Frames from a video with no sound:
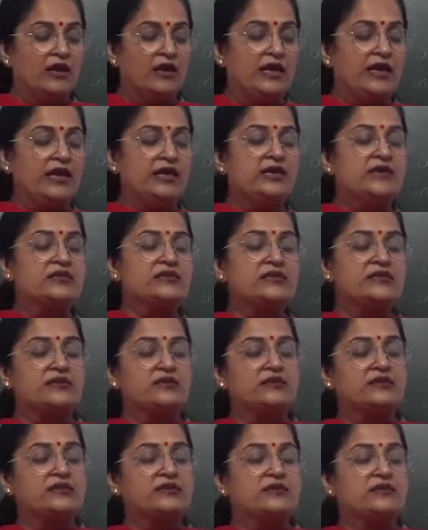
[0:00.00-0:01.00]
either
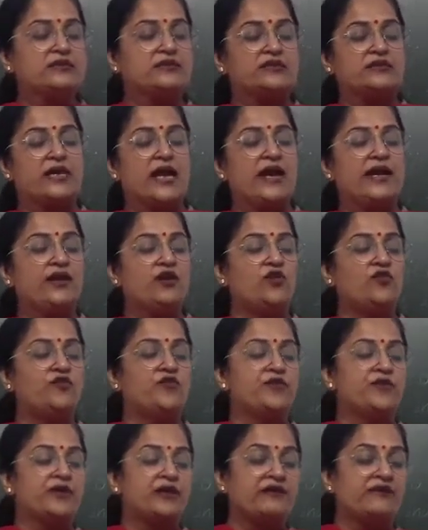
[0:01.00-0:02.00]
side
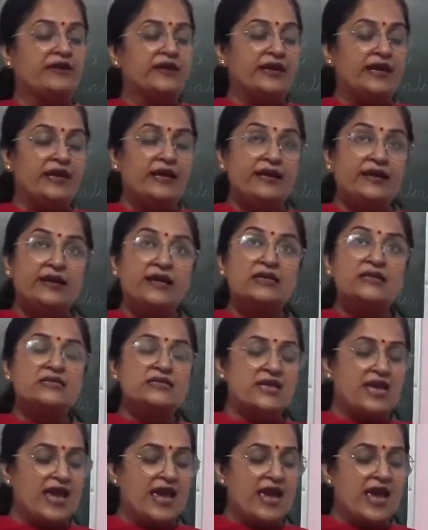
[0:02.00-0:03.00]
of river Indus
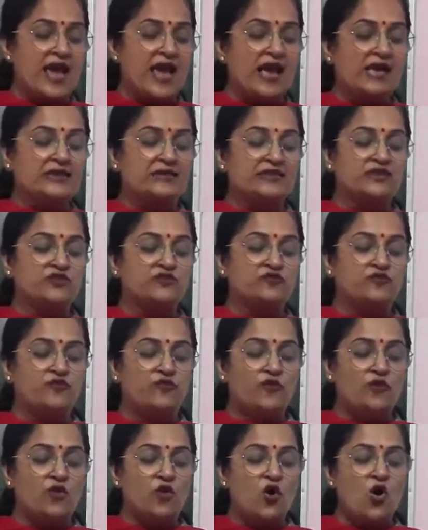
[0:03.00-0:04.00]
as it
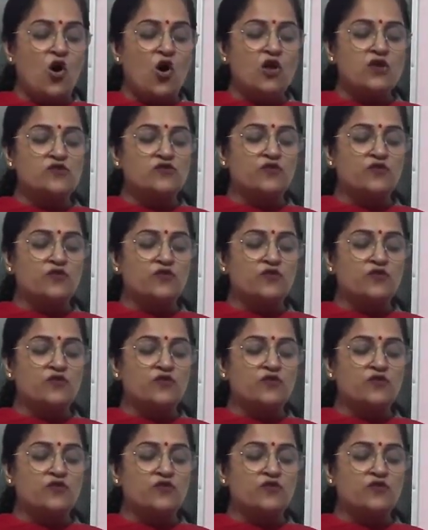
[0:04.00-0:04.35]
flows